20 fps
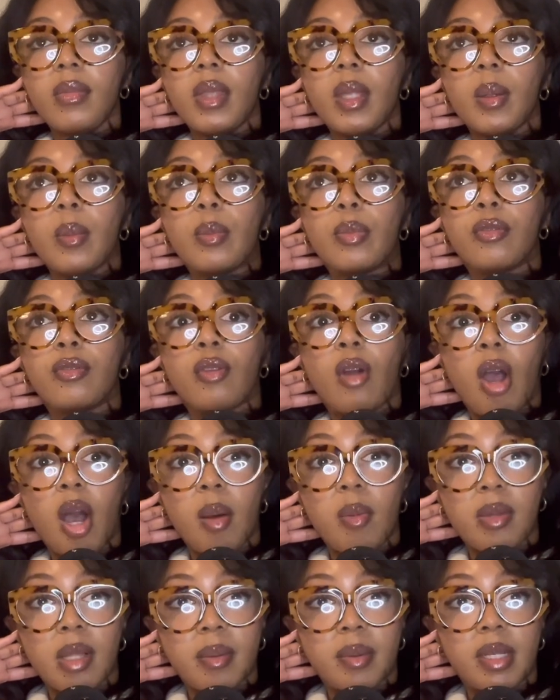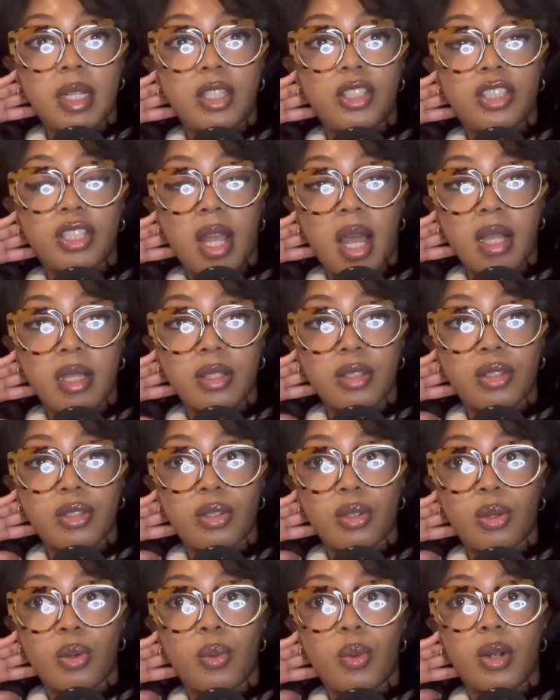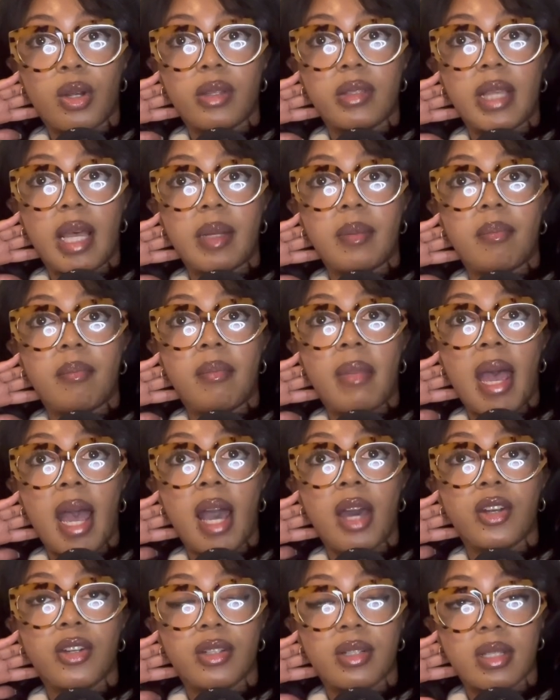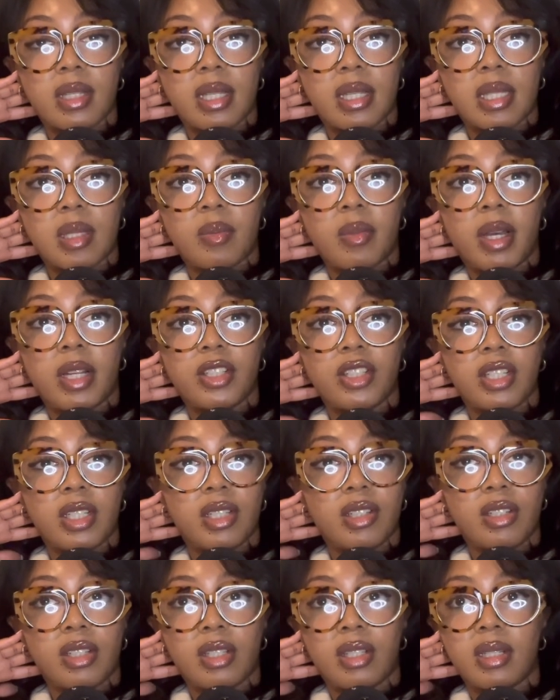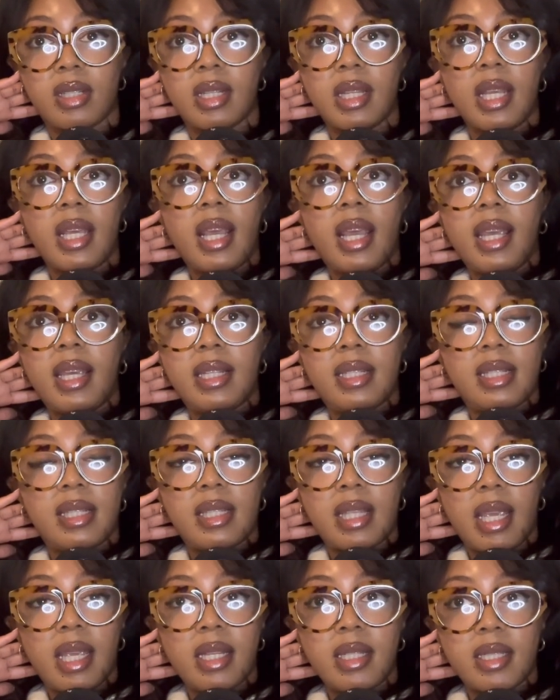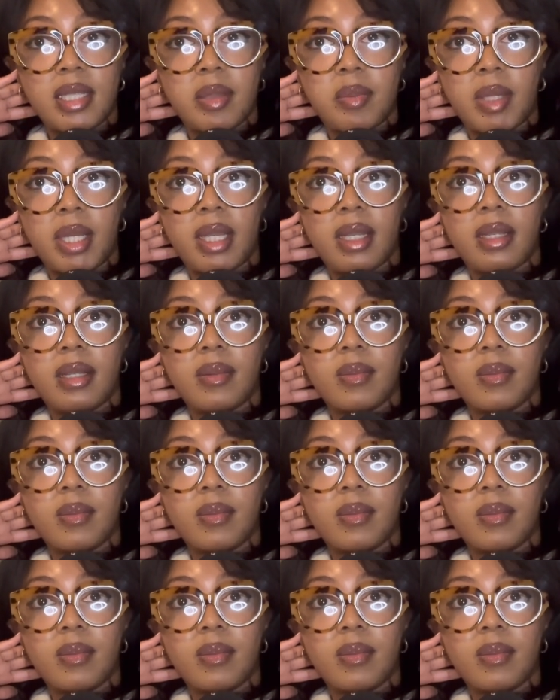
problem and a challenge to the world that matters this much is just insane to me.